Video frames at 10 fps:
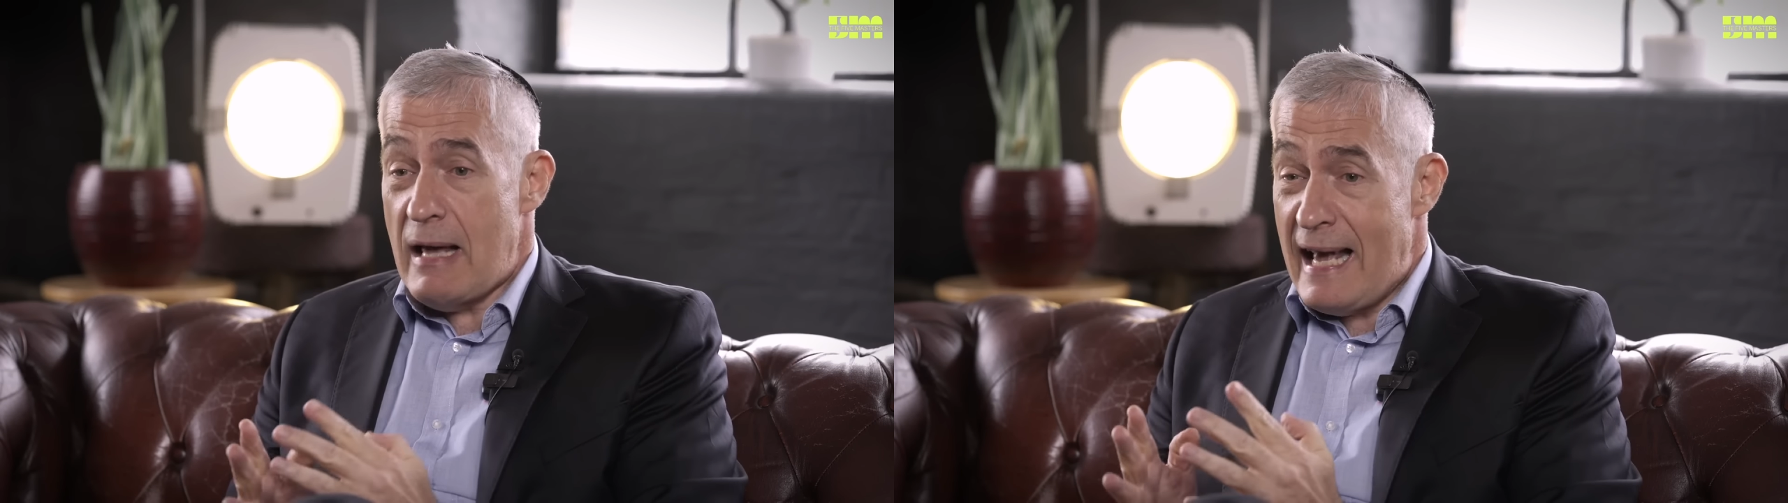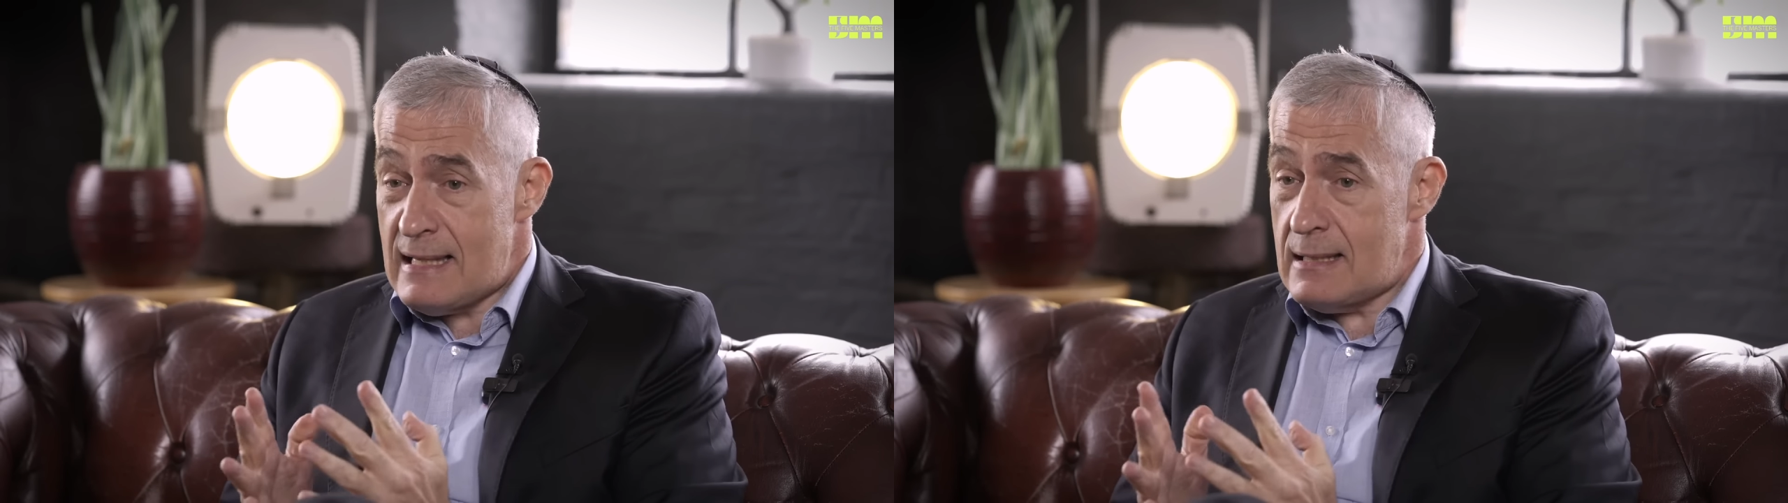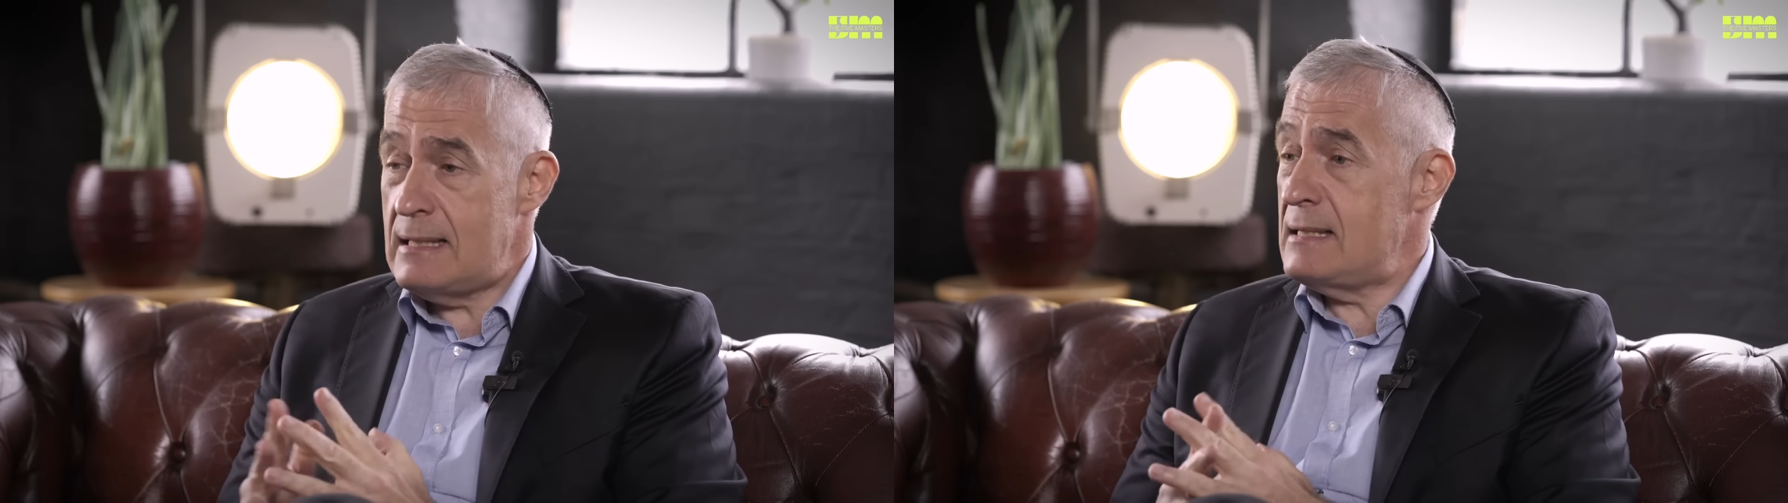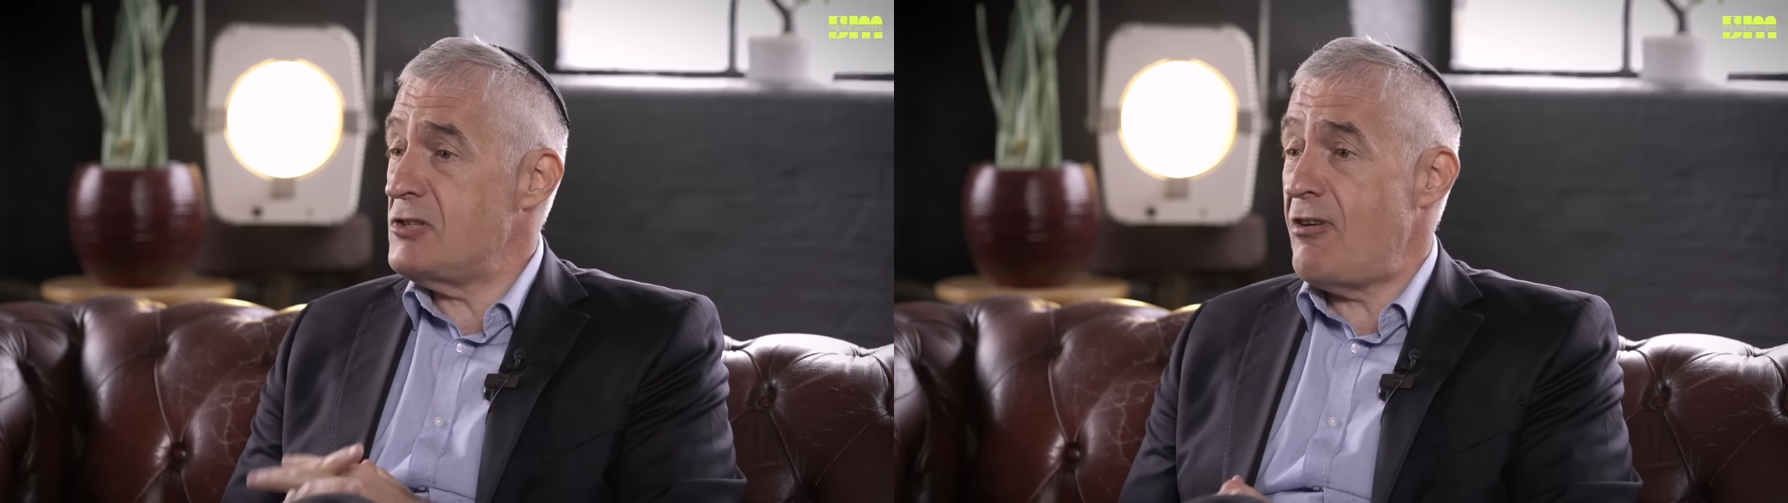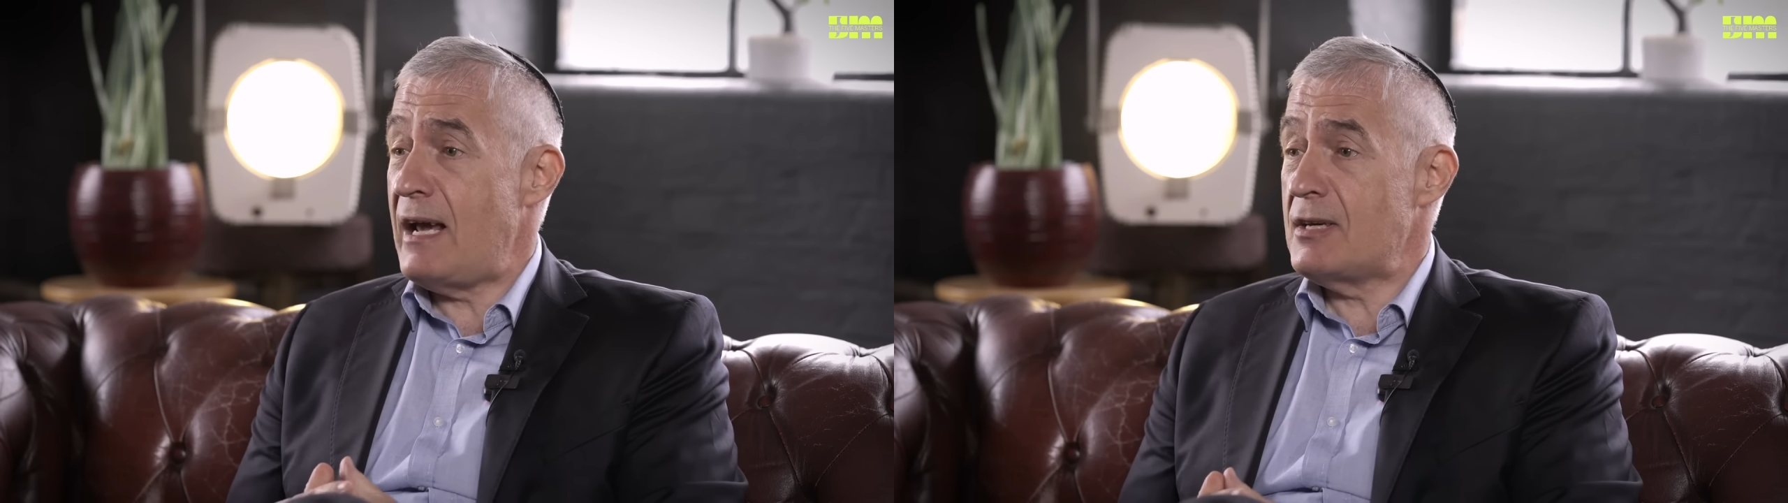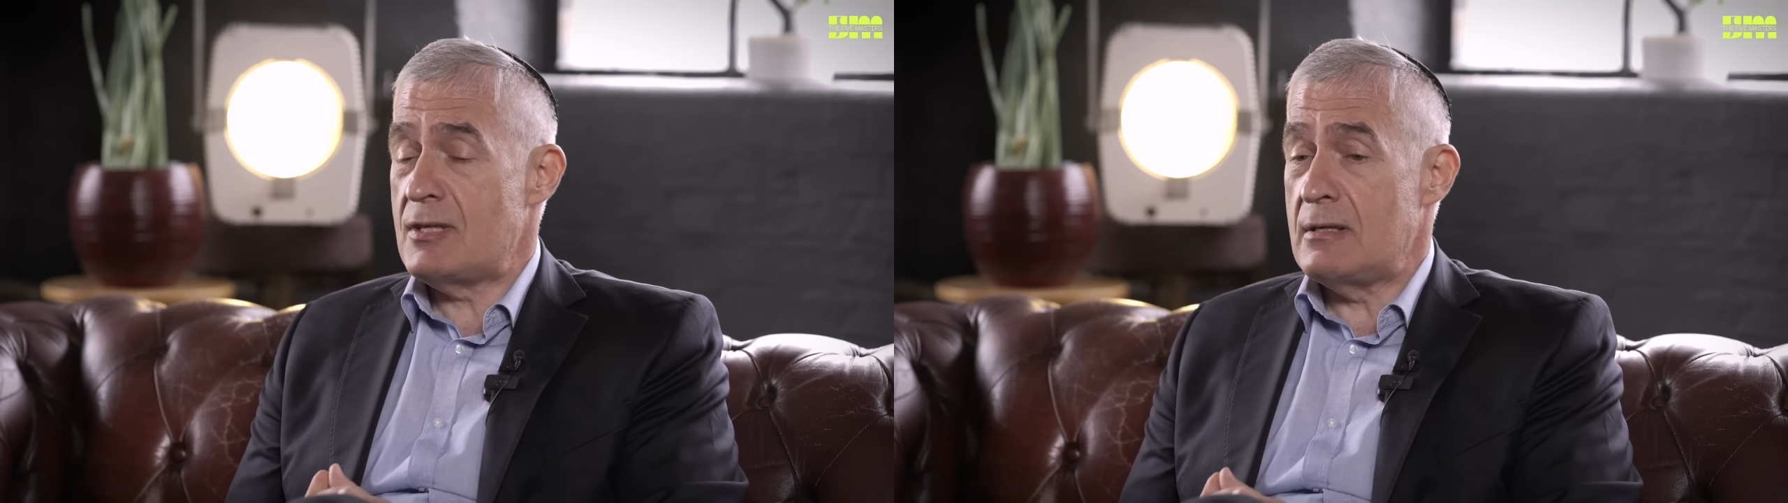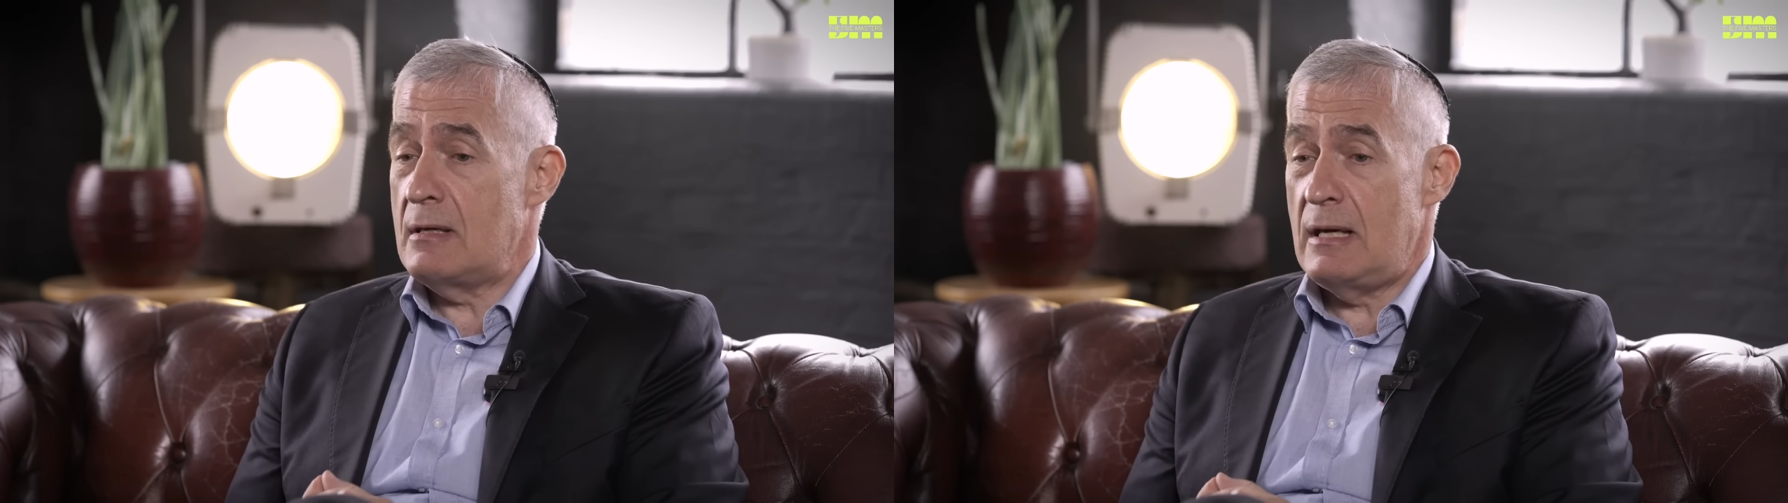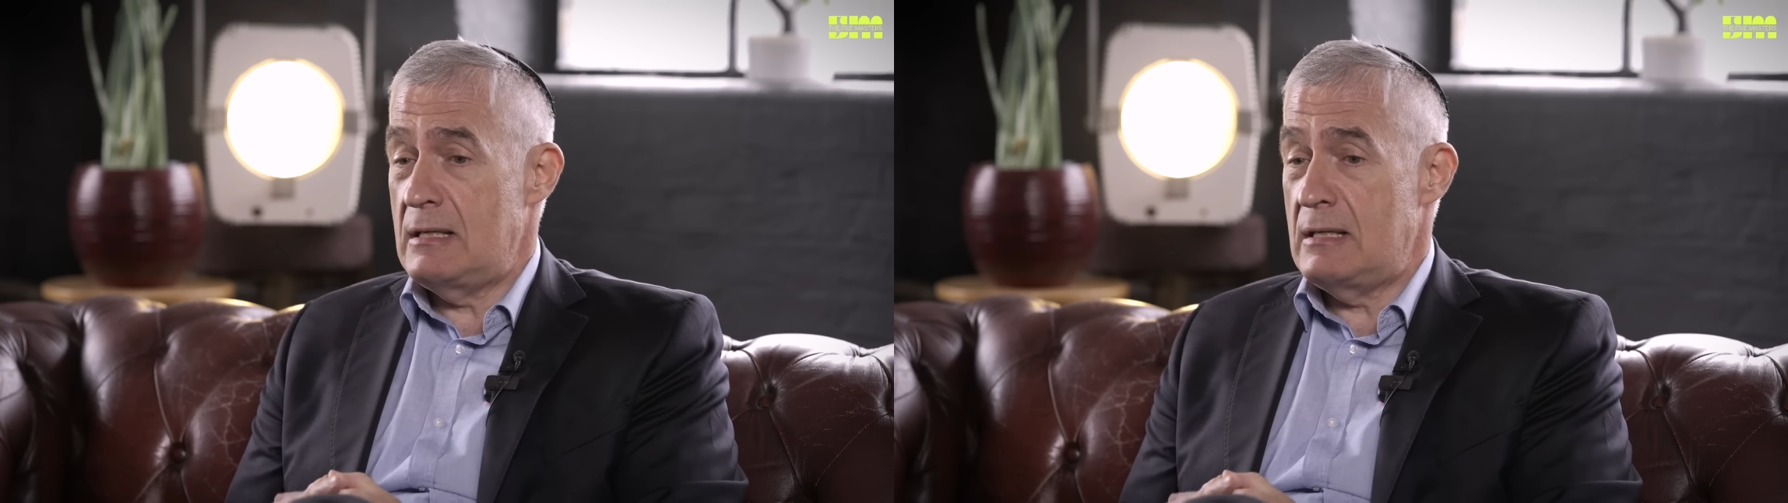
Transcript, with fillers: it's a distraction.